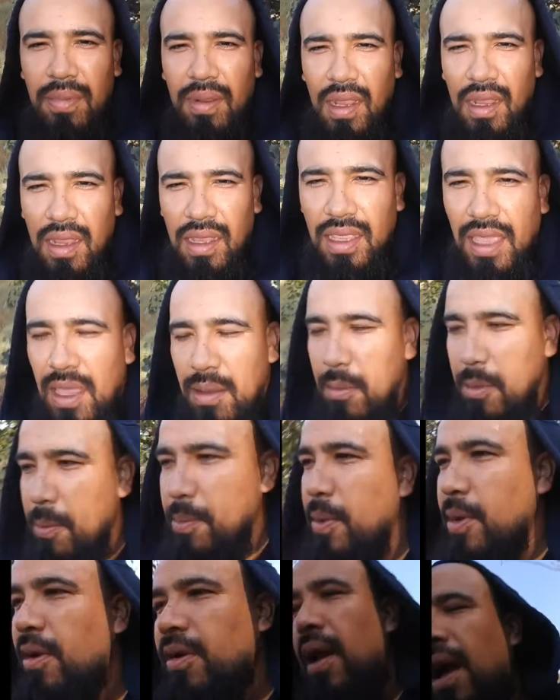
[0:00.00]
I came up
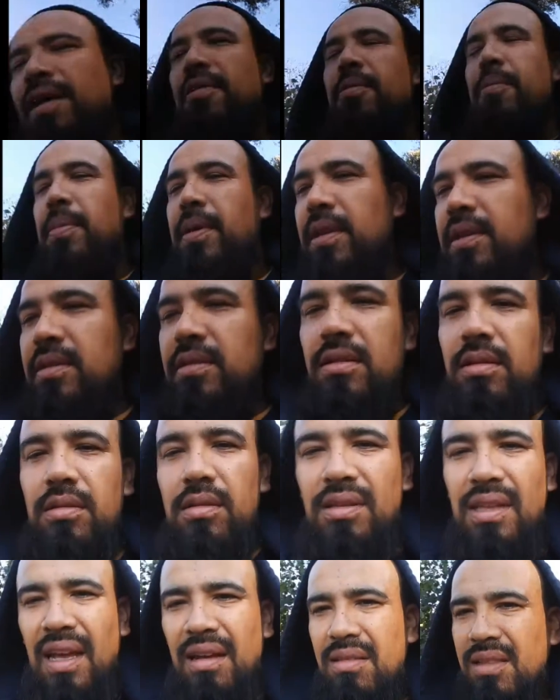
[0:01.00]
here. I haven't been
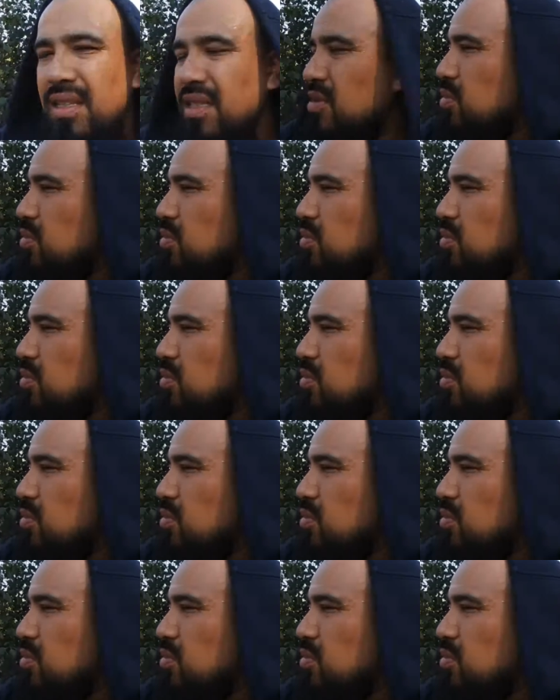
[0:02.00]
down this